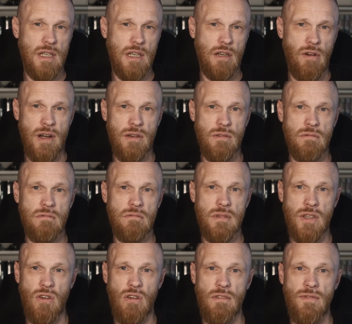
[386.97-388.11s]
Grendel,
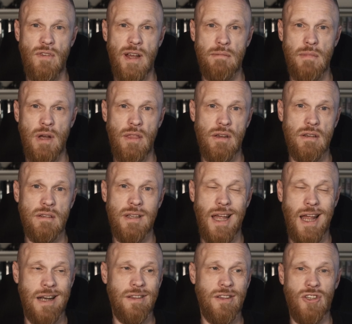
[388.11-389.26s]
his horrifying mother,
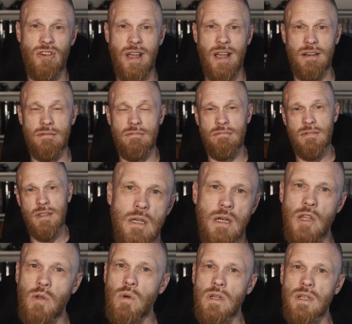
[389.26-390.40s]
and the dragon.
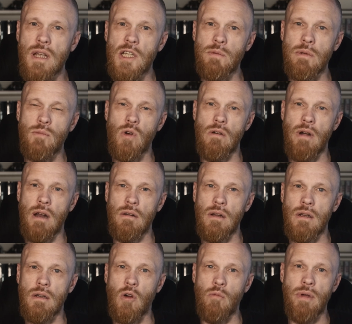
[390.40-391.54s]
Other works tend to be more
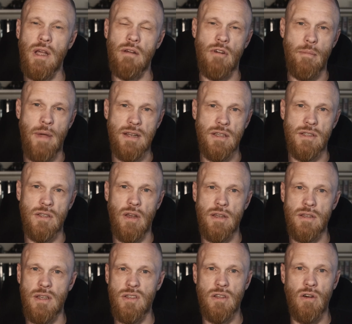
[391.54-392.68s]
grounded, albeit
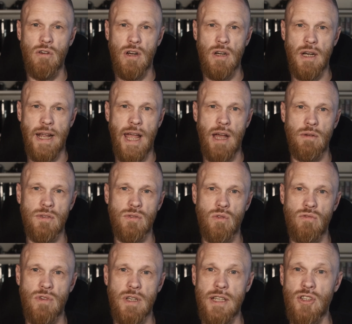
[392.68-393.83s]
romanticized historical accounts or
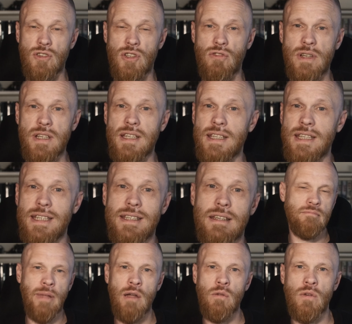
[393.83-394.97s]
religious treatises.
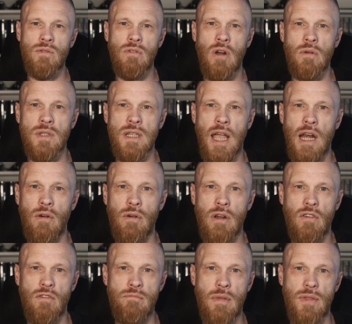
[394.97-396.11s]
Beowulf's rogues gallery
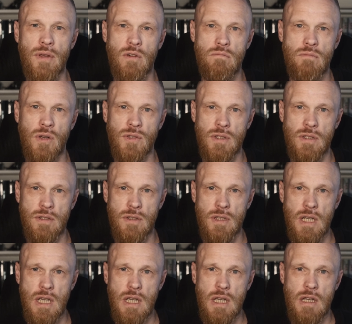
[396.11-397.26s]
of mythical monsters
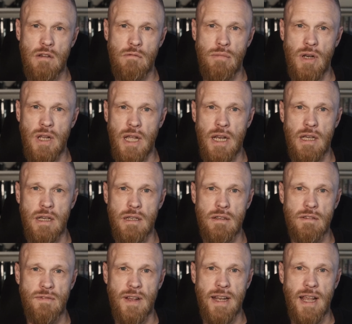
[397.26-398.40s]
put it in a
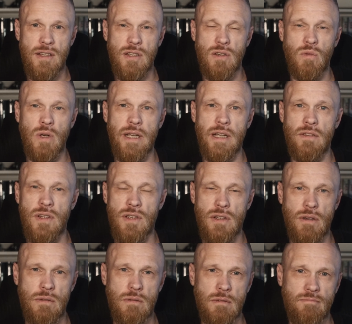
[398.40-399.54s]
fantastical league of its
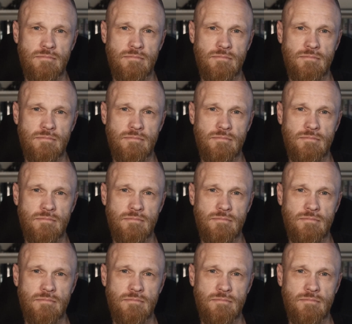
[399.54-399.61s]
own.